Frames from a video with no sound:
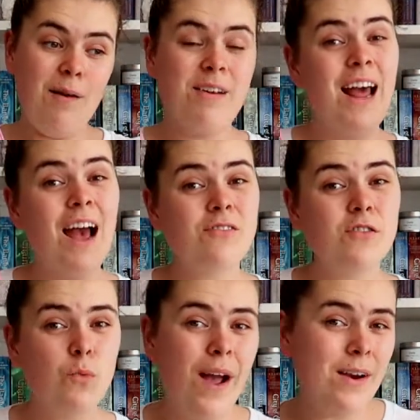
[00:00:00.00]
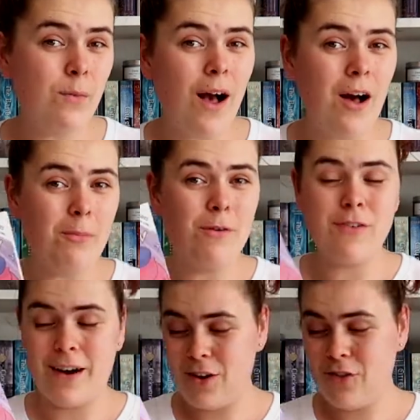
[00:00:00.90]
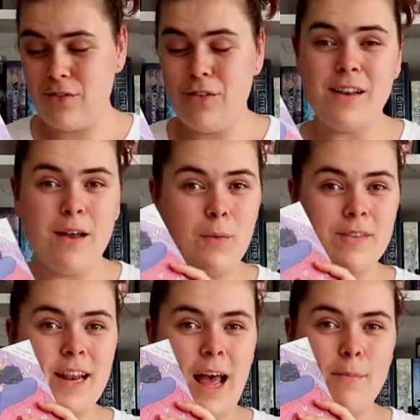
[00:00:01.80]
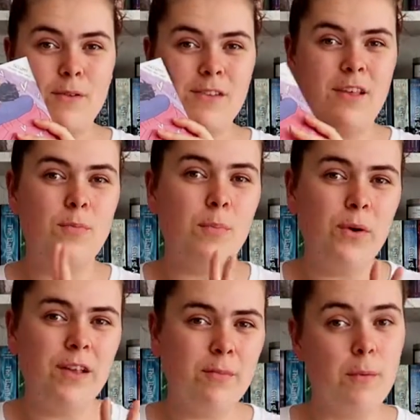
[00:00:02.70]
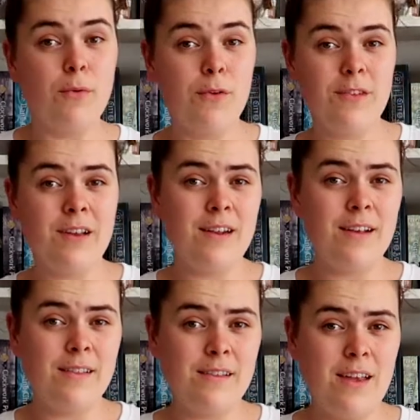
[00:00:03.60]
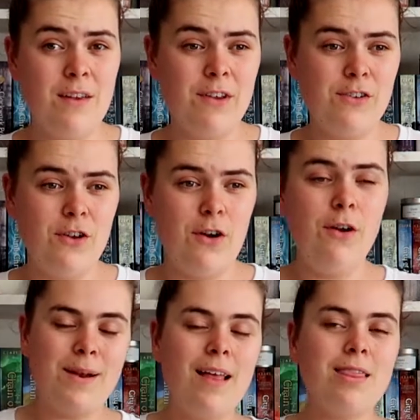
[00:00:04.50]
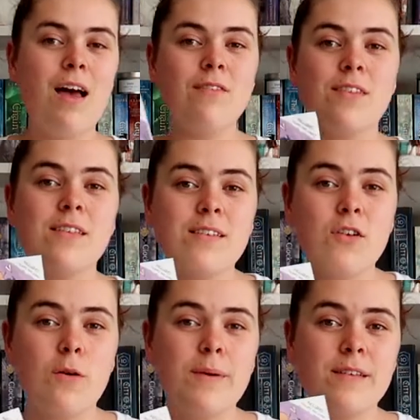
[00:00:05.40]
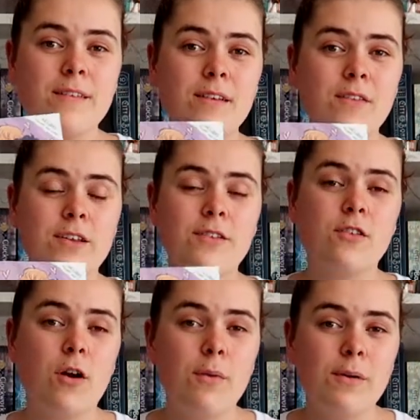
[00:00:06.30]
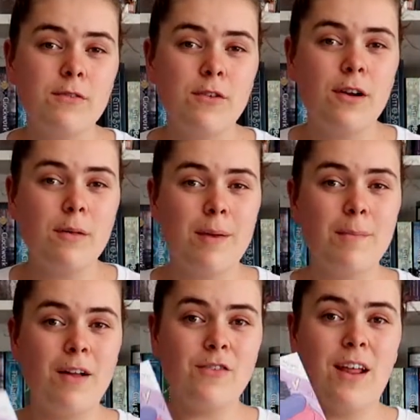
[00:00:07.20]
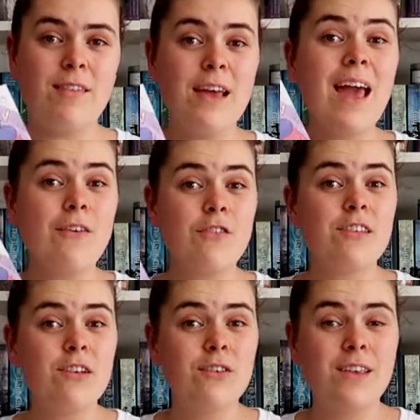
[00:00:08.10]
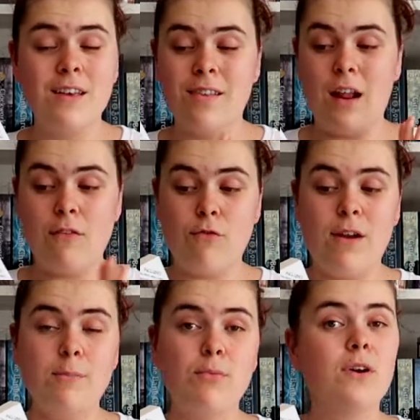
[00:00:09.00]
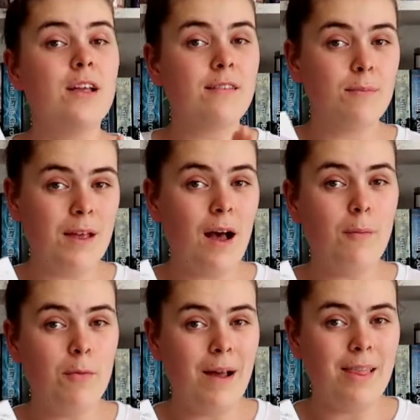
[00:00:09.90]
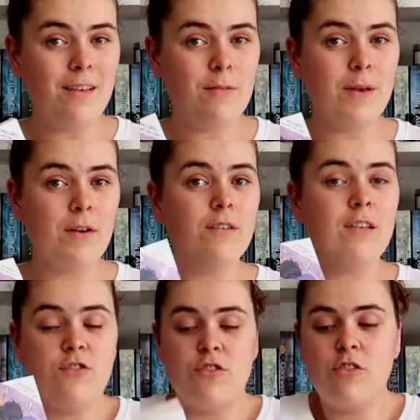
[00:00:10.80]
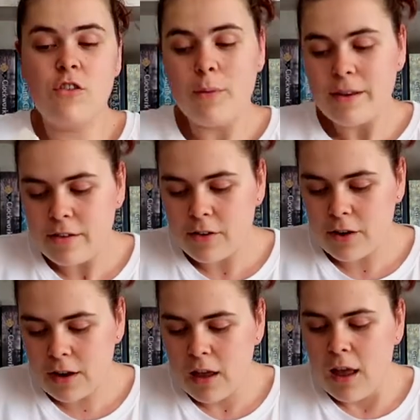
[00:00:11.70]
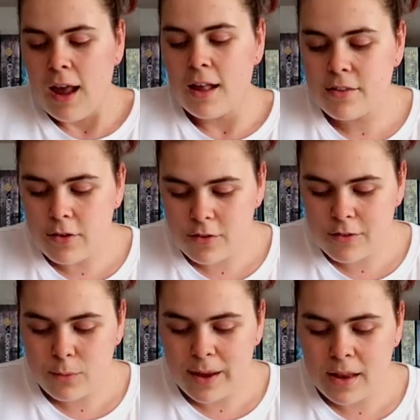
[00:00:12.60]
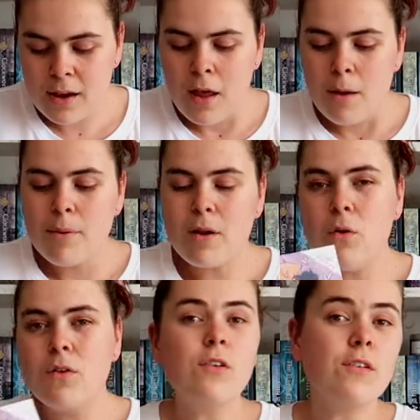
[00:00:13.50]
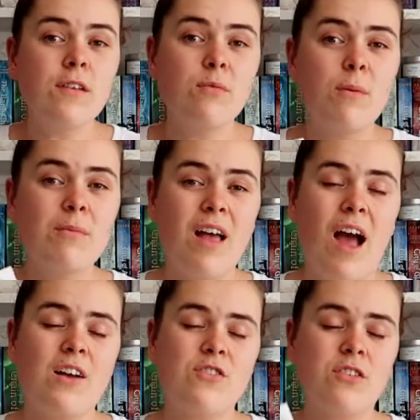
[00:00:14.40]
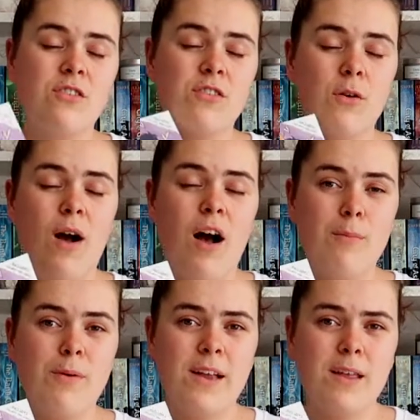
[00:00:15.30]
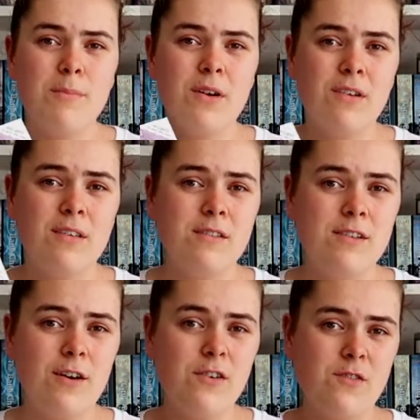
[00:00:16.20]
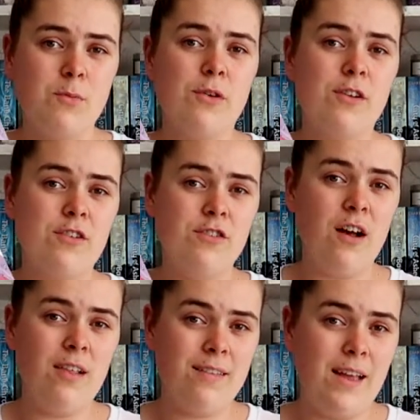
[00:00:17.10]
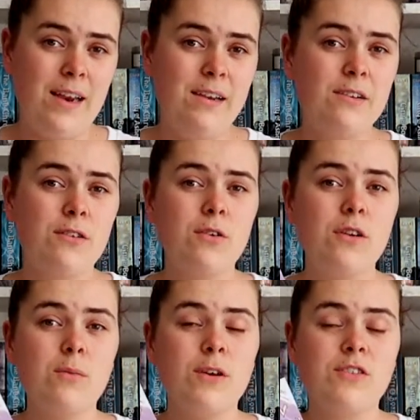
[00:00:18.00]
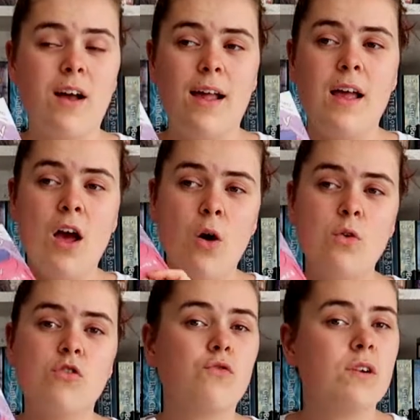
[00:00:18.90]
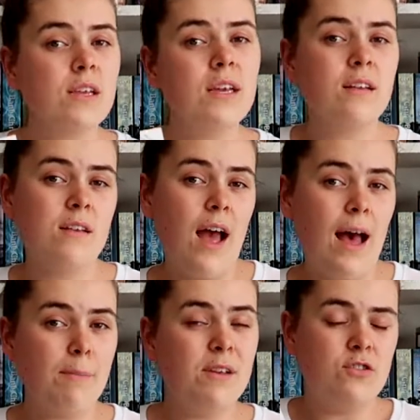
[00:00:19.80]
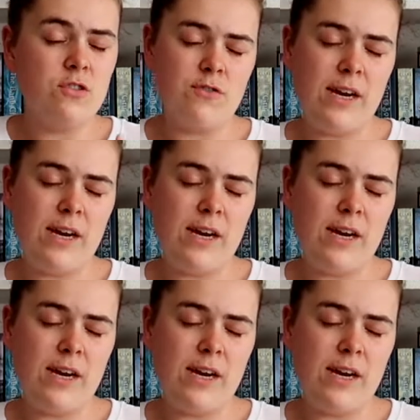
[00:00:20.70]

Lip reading: I'm going to have to wait a while before I actually find out what's going to happen to these boys, but we're also going to get the TV show. But I love this comic series so incredibly much, and I think every single year that I've read a book, it's become on my list because it's just so endearing. It's so sweet, but also this one was actually so heartbreaking because it delved more into Charlie's eating disorder, which I was really happy to